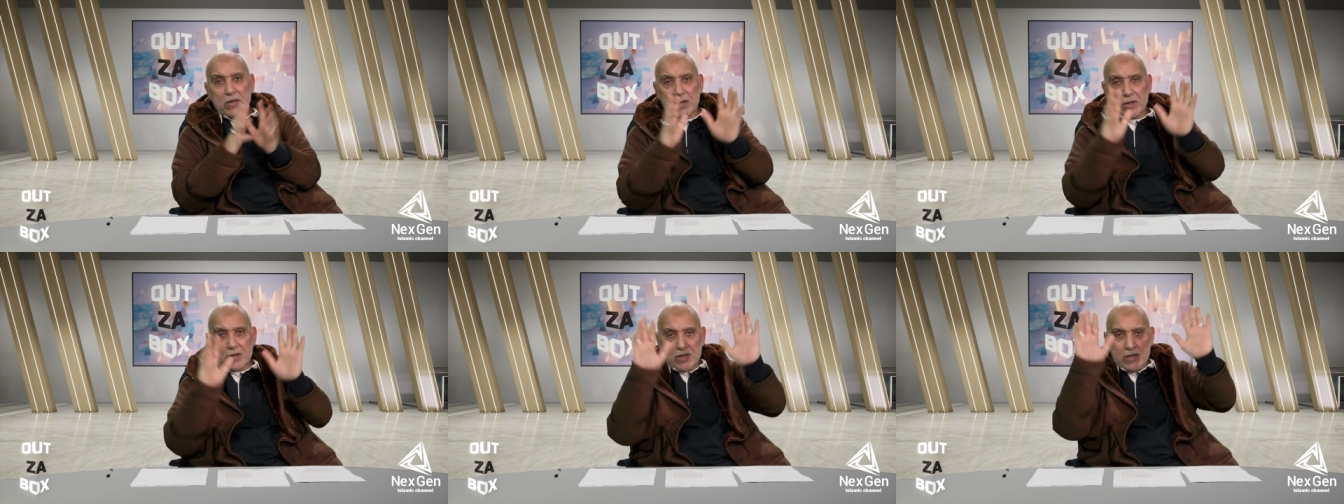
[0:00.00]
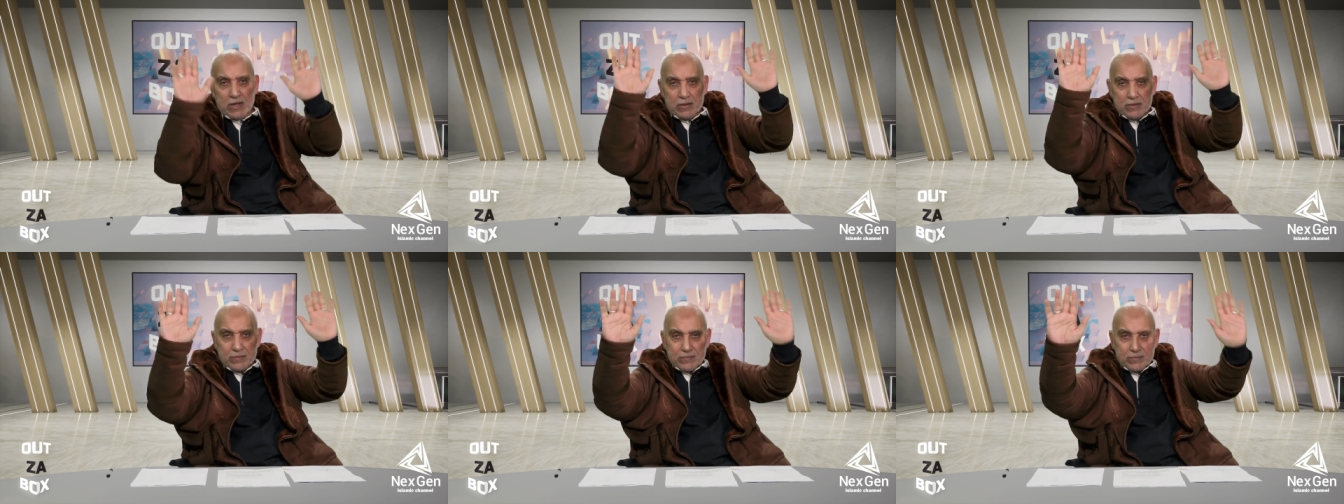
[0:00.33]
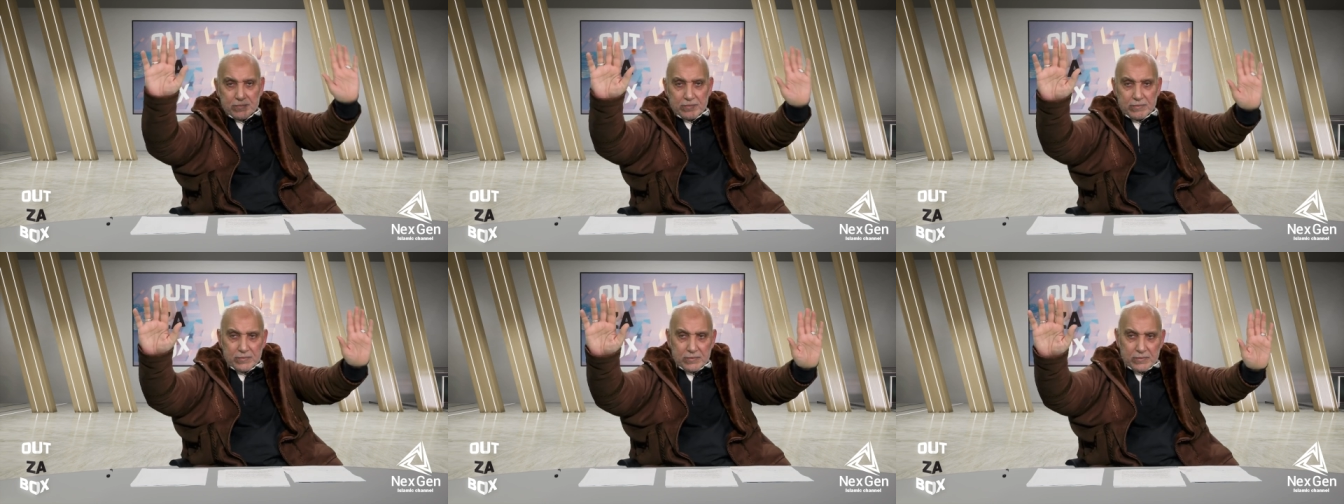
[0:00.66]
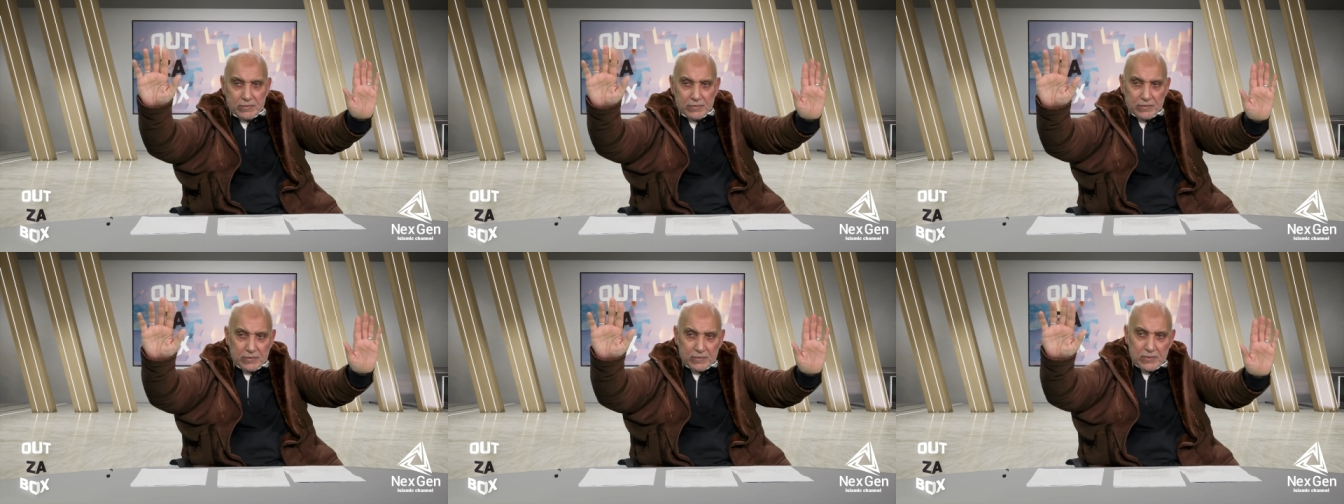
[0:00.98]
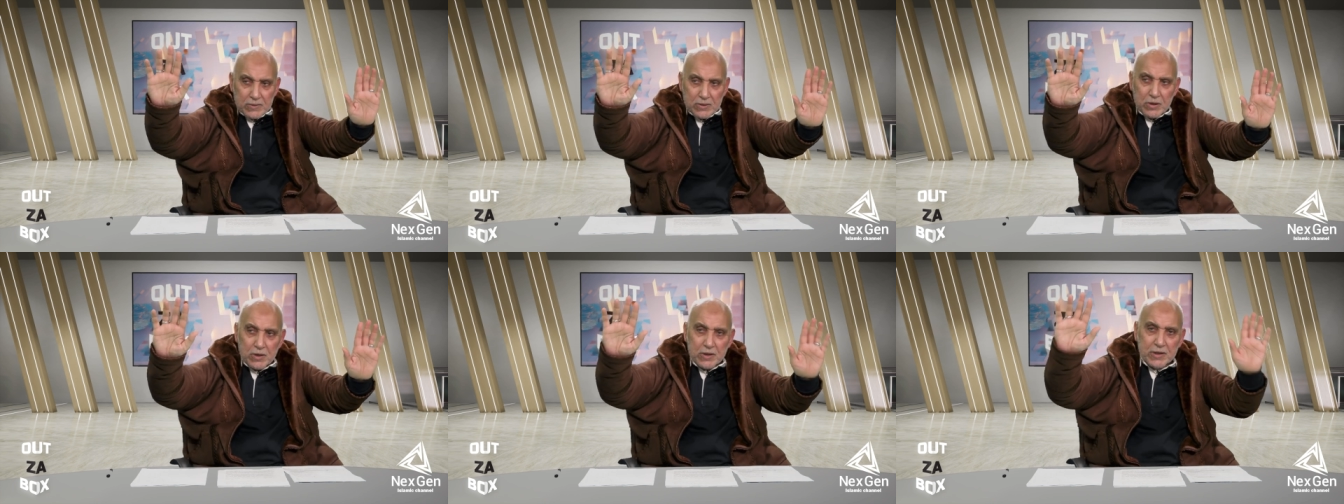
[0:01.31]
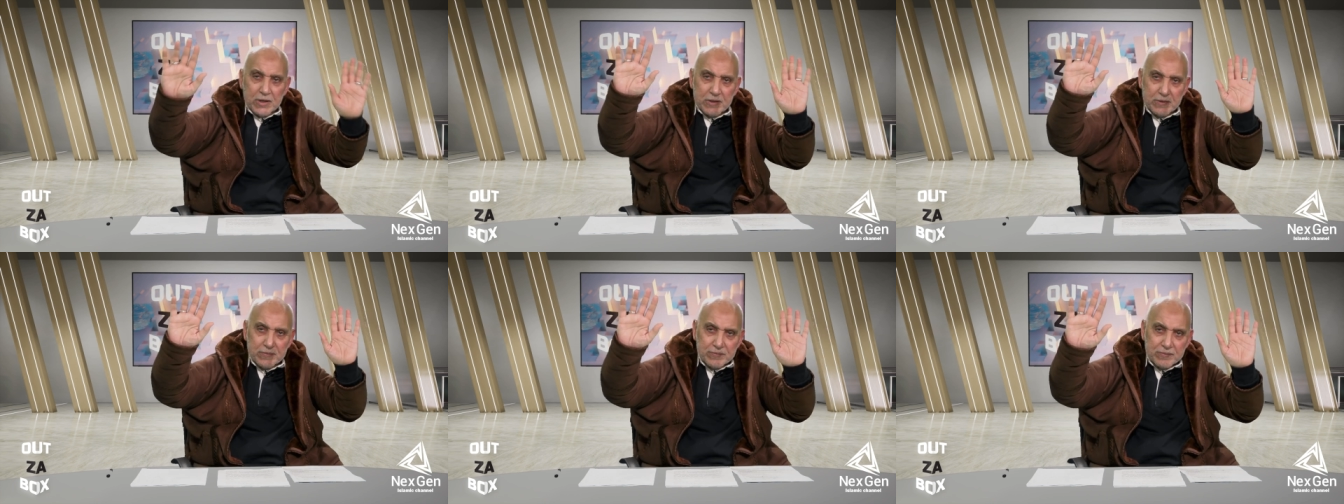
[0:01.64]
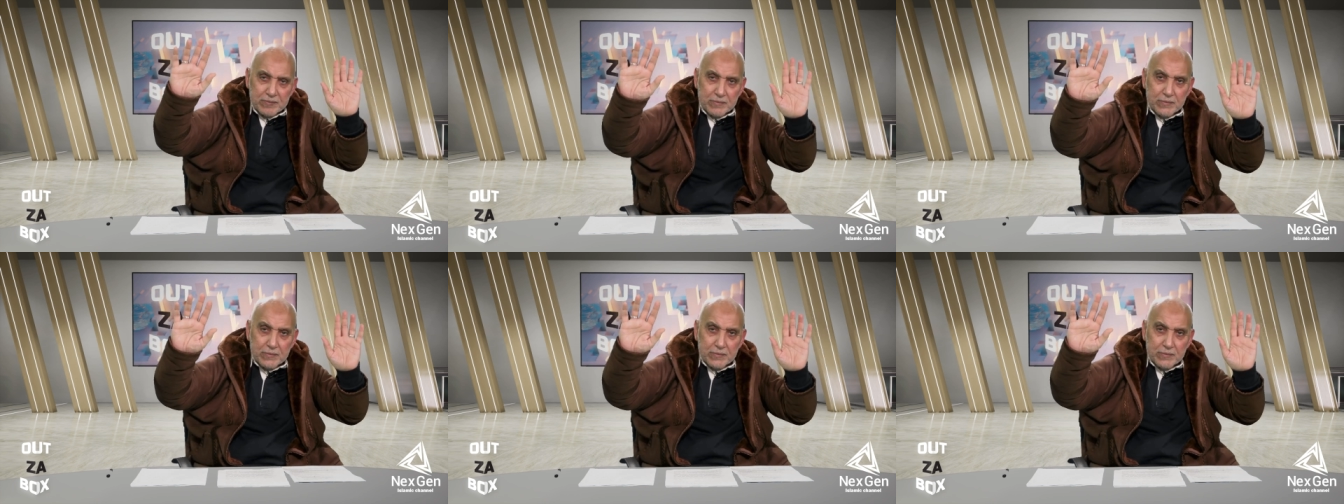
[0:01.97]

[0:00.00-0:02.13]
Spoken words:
Okay? Okay.